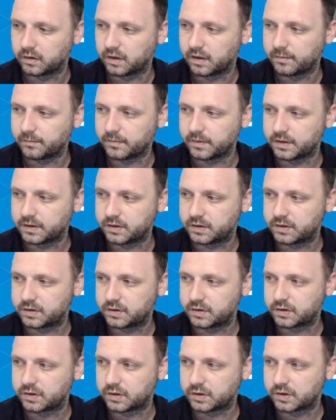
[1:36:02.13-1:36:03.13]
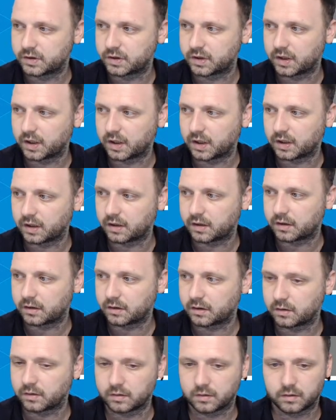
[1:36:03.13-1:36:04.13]
Let me check
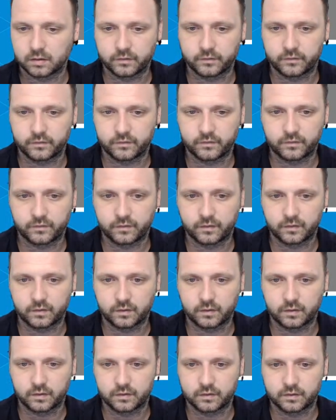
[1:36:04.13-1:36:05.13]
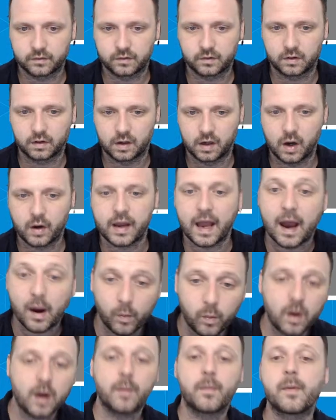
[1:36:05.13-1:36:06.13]
first. Okay, I
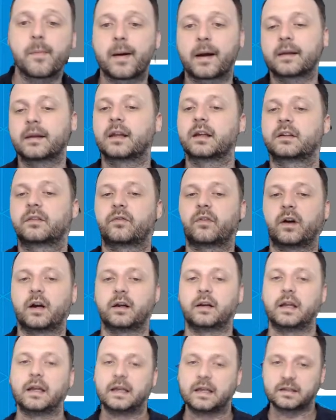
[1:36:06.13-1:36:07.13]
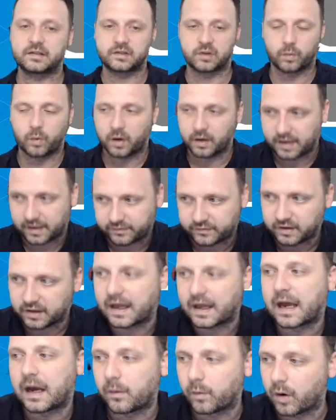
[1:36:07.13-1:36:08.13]
will be back next Friday. It's the one after
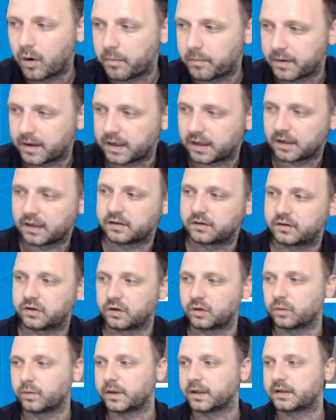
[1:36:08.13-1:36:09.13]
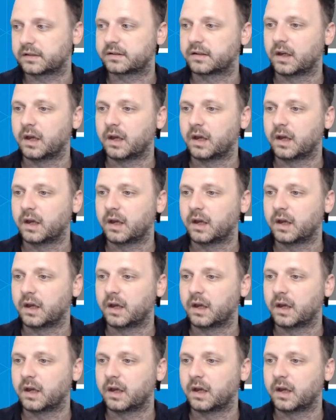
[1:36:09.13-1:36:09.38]
that I won't be in 2 weeks.